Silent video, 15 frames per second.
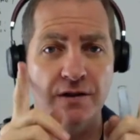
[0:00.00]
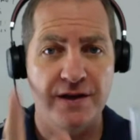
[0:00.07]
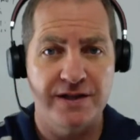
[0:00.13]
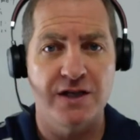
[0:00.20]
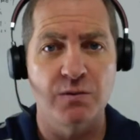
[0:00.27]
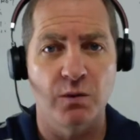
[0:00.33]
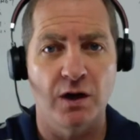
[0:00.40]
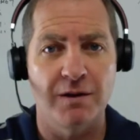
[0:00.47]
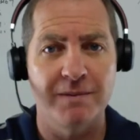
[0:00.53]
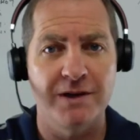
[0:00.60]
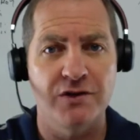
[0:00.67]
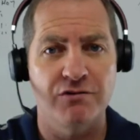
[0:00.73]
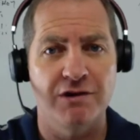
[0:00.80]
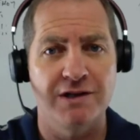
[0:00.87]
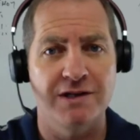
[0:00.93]
This is what I'm
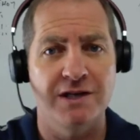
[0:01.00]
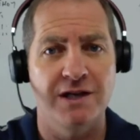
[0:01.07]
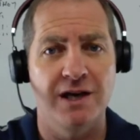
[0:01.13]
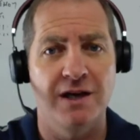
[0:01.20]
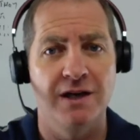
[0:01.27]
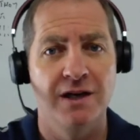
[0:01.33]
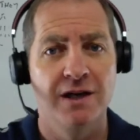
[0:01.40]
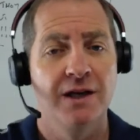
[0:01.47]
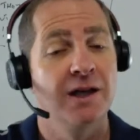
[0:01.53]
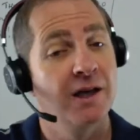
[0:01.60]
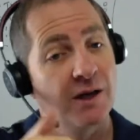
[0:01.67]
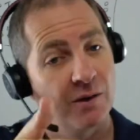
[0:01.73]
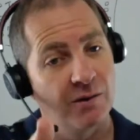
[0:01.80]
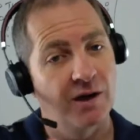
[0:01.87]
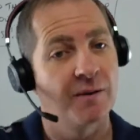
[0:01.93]
interested in.
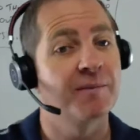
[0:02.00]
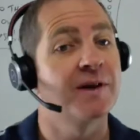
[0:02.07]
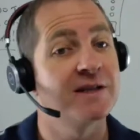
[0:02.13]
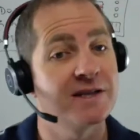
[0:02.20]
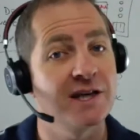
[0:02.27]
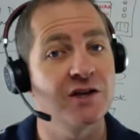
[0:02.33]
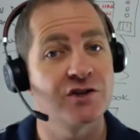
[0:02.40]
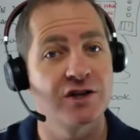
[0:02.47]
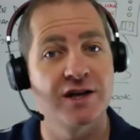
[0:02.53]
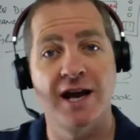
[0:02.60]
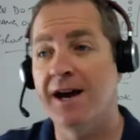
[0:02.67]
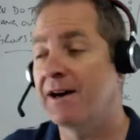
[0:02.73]
Well, I'm going to teach you